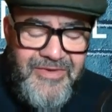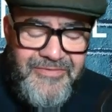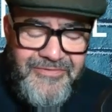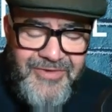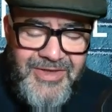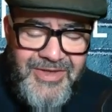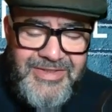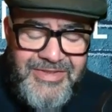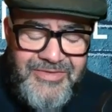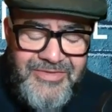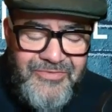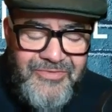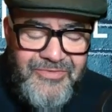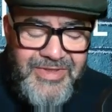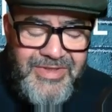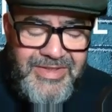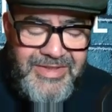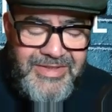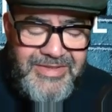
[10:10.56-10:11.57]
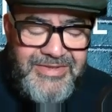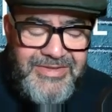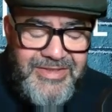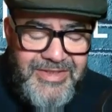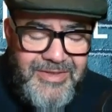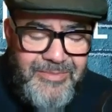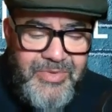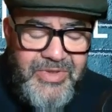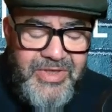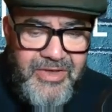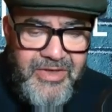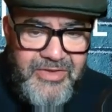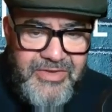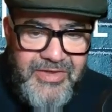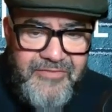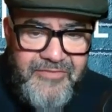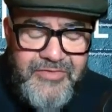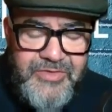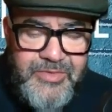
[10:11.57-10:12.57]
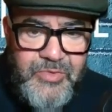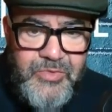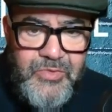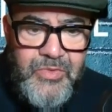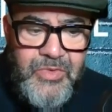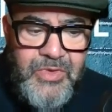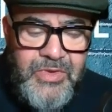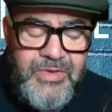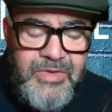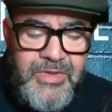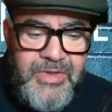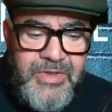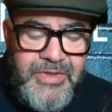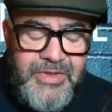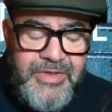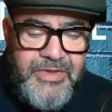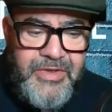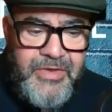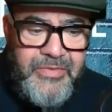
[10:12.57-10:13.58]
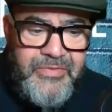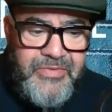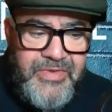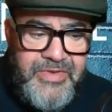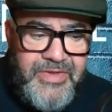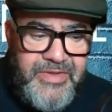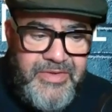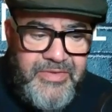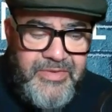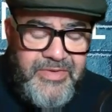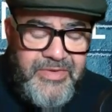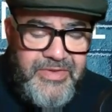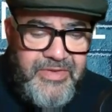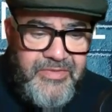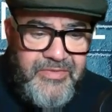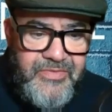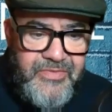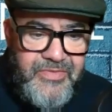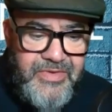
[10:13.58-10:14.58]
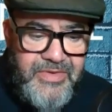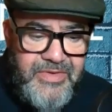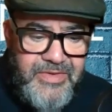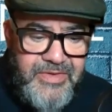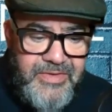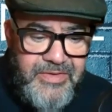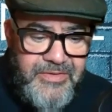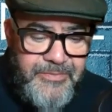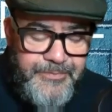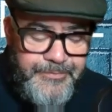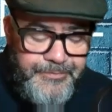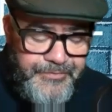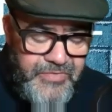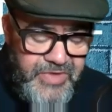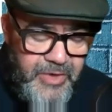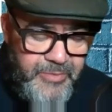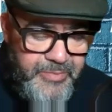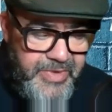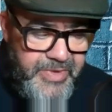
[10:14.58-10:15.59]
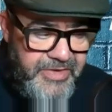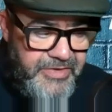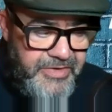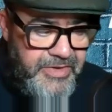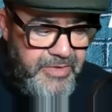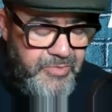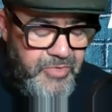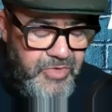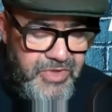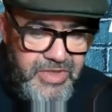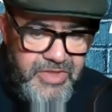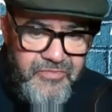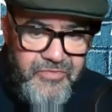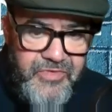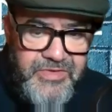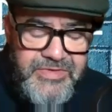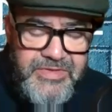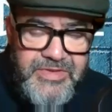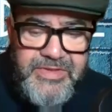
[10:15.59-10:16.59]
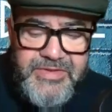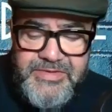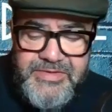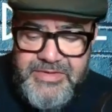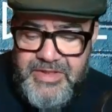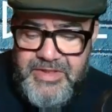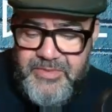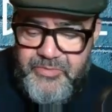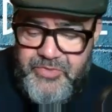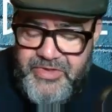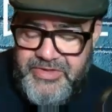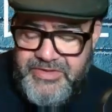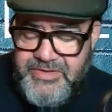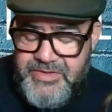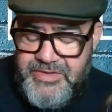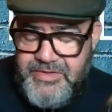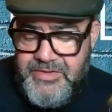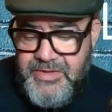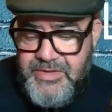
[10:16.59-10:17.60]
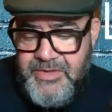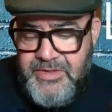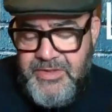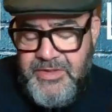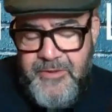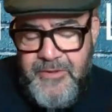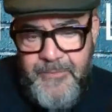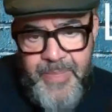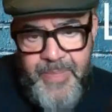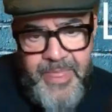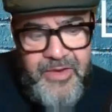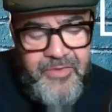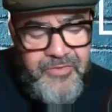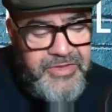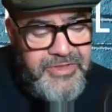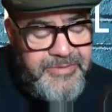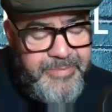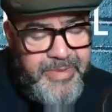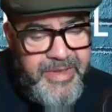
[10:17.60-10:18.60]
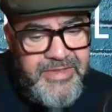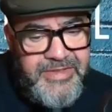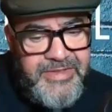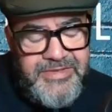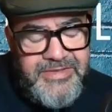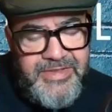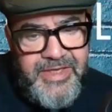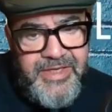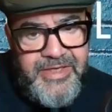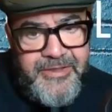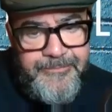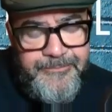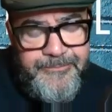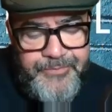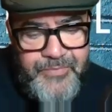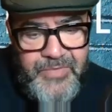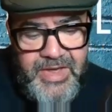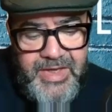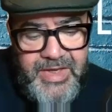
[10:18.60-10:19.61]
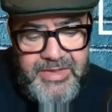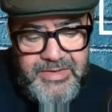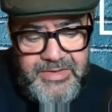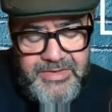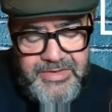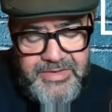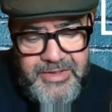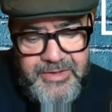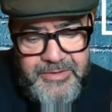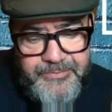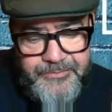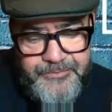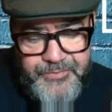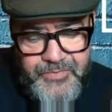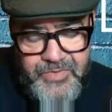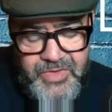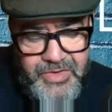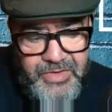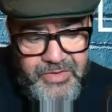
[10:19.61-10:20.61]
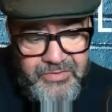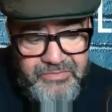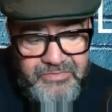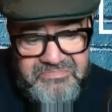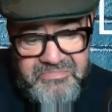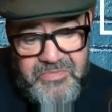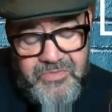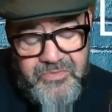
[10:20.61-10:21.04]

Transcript: find it really deeply uncomfortable. The Albanian community recently celebrated their Independence Day, and a